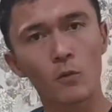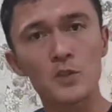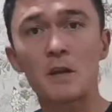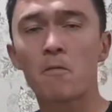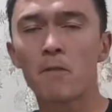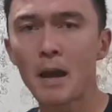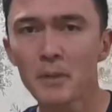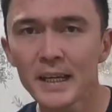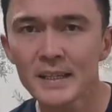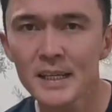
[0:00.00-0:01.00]
with their
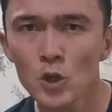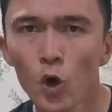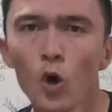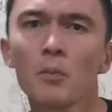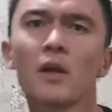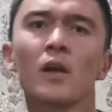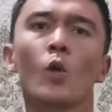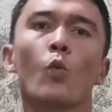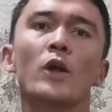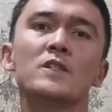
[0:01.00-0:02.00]
families at home,
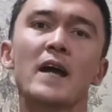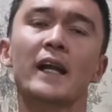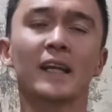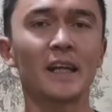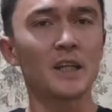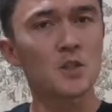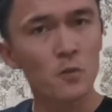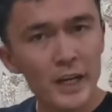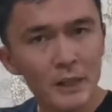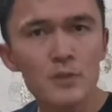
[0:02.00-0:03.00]
when they're in
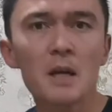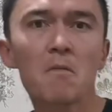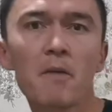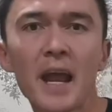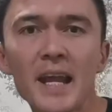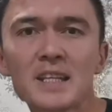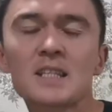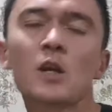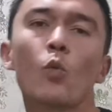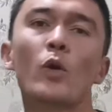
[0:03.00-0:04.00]
street with their
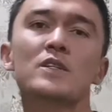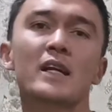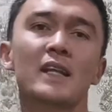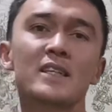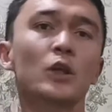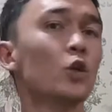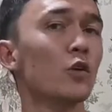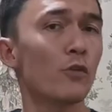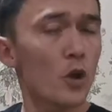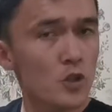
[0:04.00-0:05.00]
friends, when they're at the
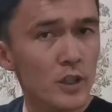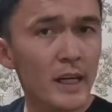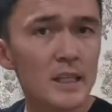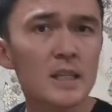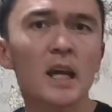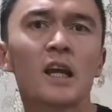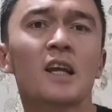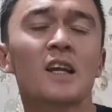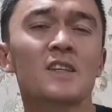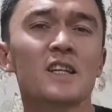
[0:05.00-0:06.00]
universities,
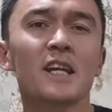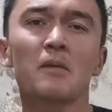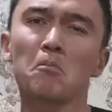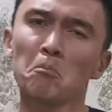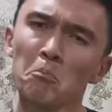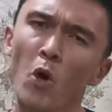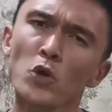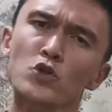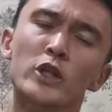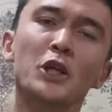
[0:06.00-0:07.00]
they
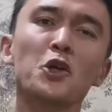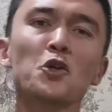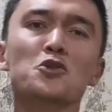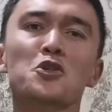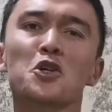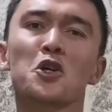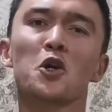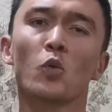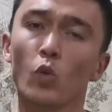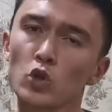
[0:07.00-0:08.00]
mostly use
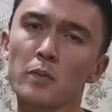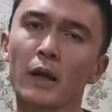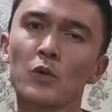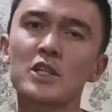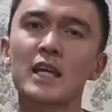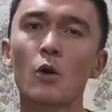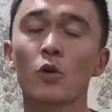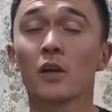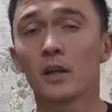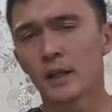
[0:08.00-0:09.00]
Uzbek, which is
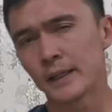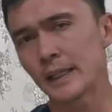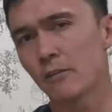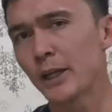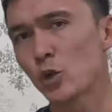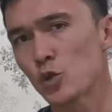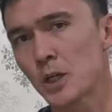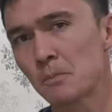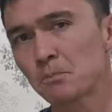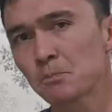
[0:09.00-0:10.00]
our native language.